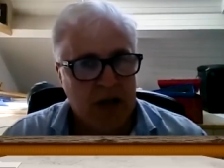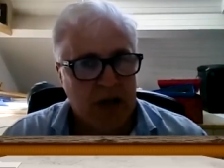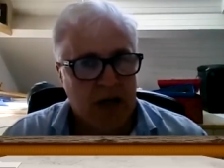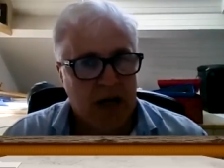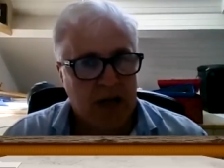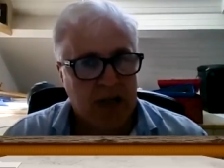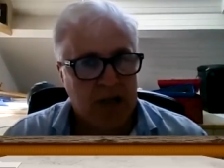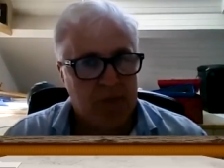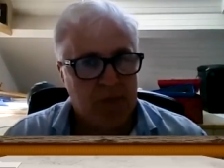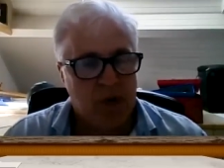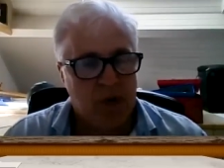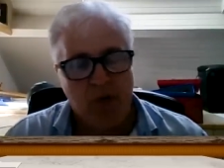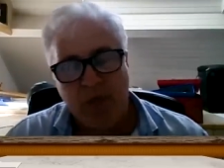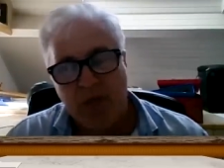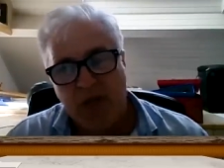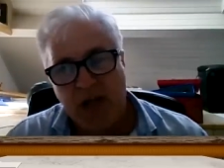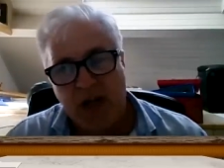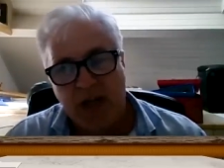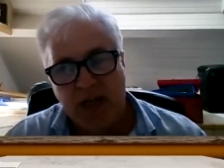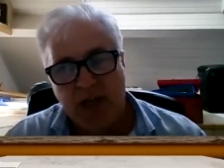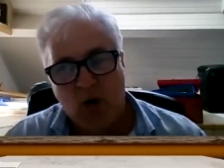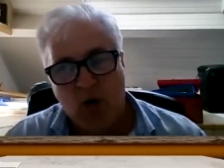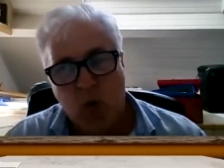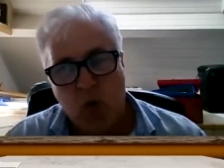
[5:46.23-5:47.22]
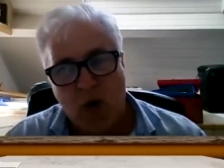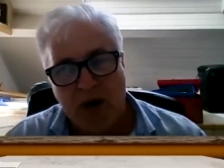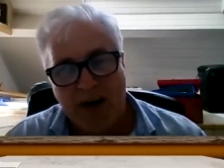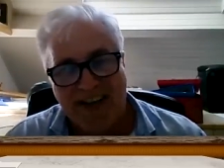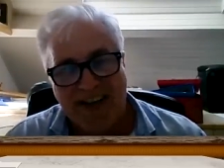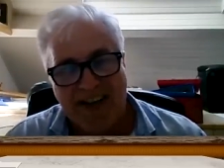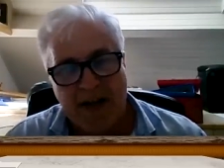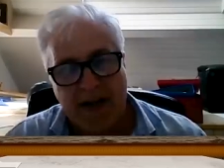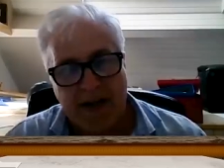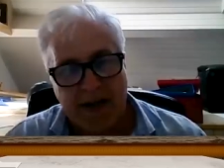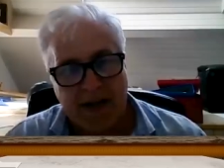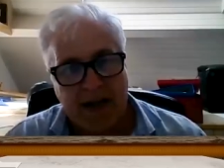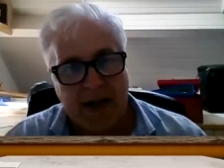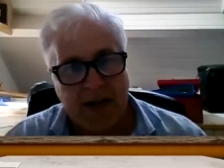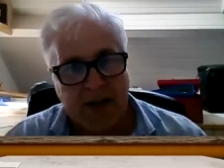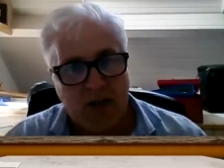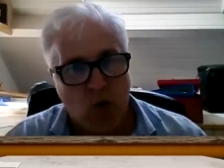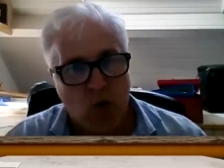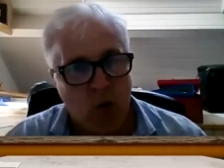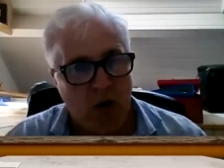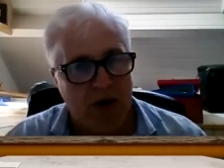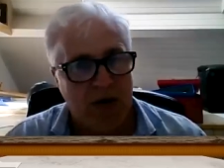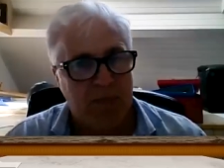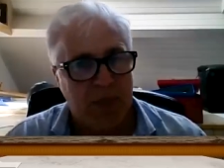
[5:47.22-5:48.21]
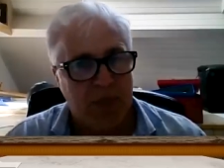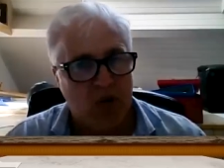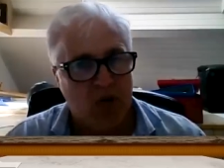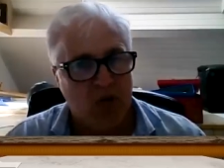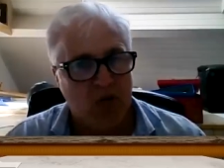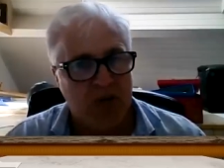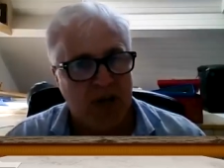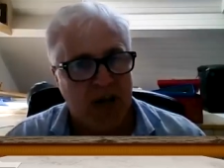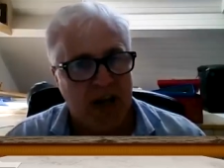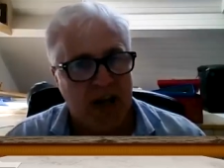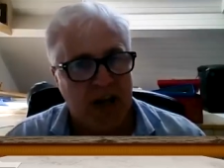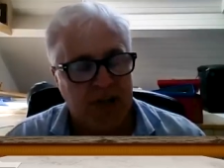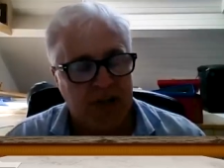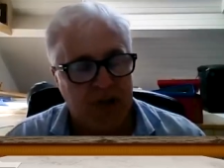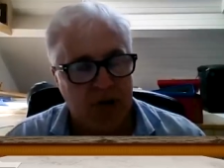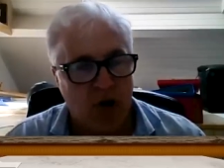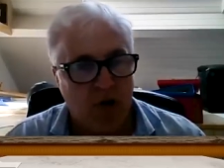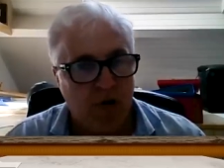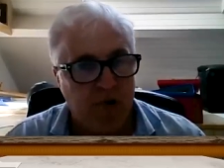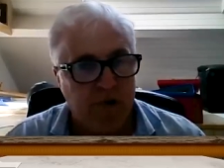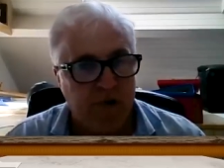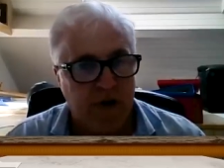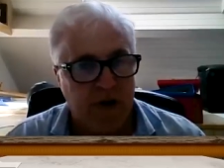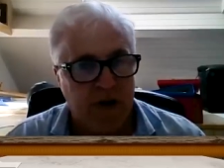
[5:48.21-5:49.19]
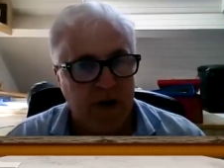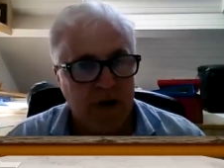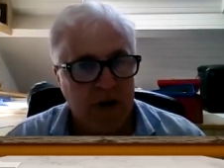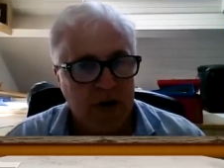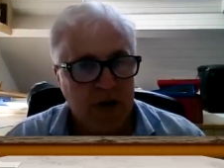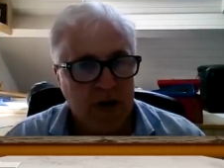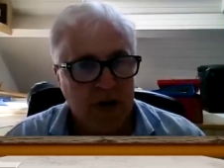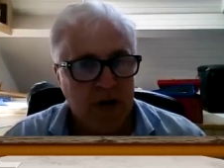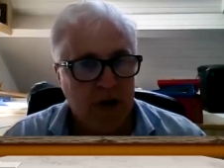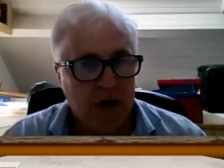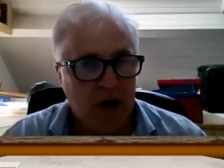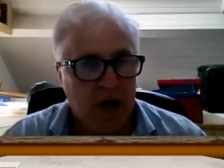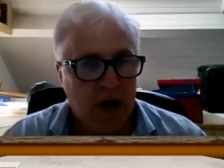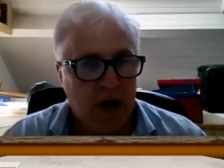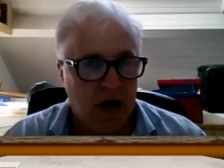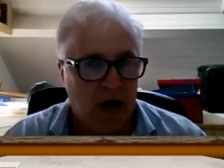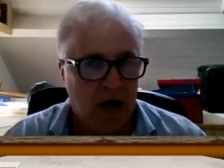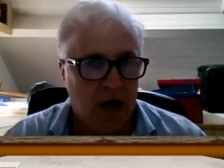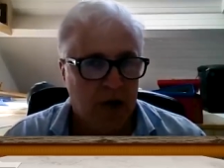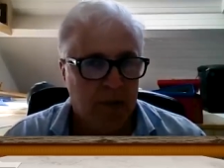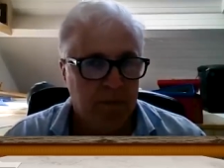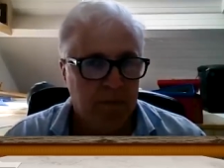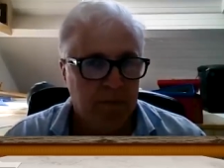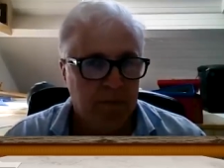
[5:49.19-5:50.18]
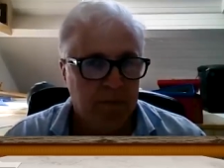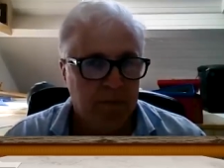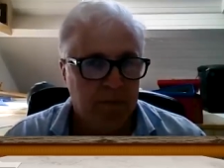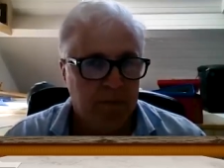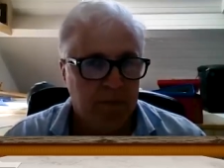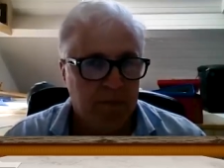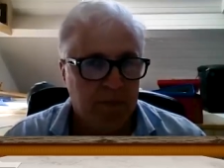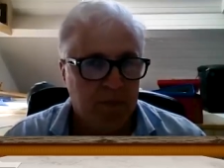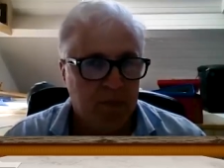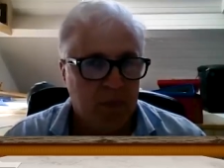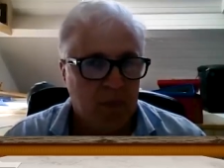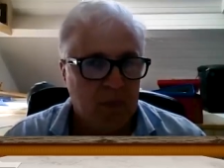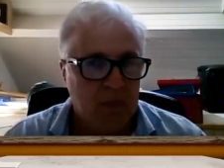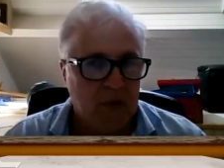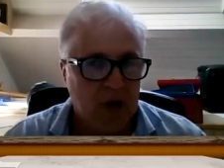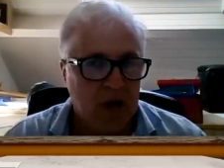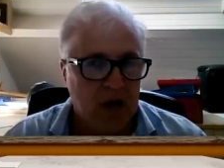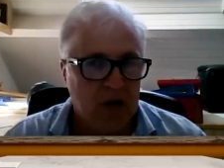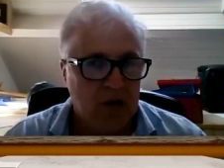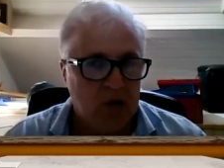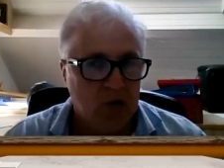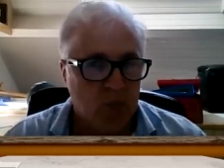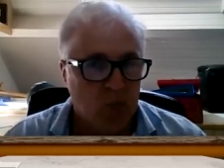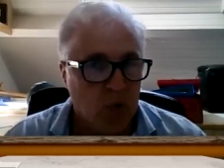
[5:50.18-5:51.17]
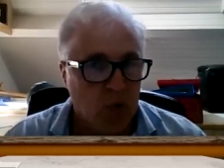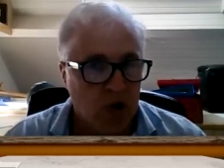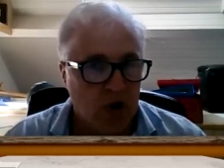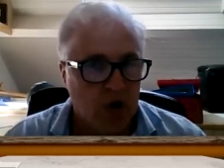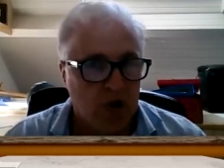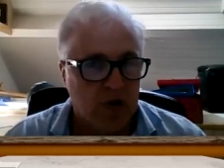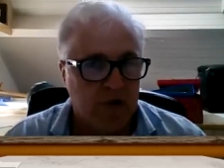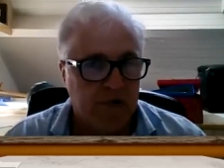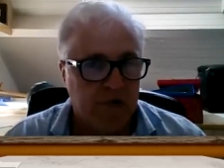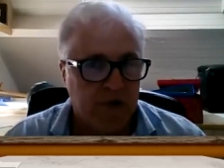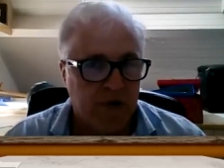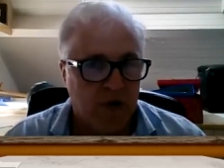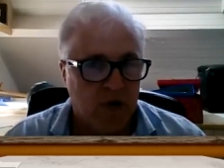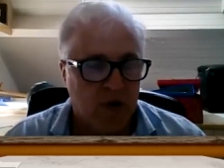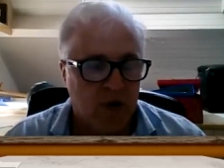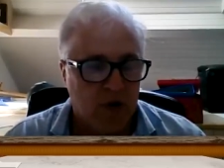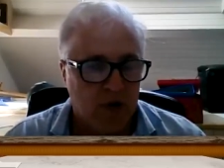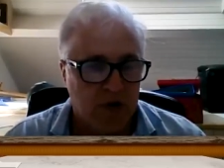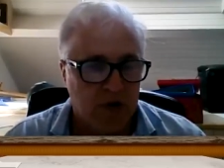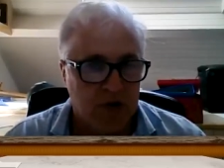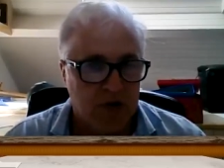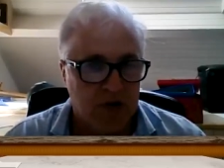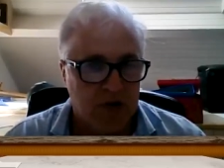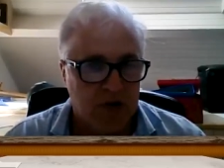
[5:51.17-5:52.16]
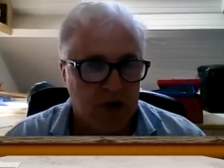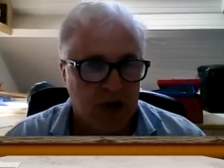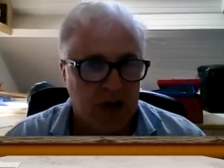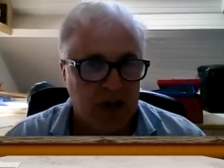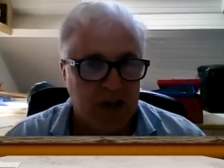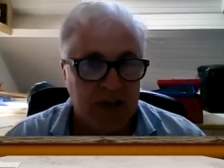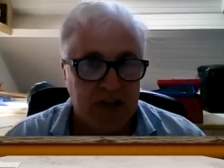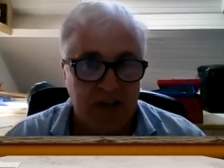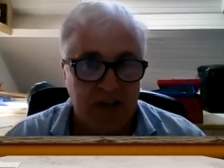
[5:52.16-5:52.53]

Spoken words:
And the moment I quit, I quit because I had an offer to work for the Daily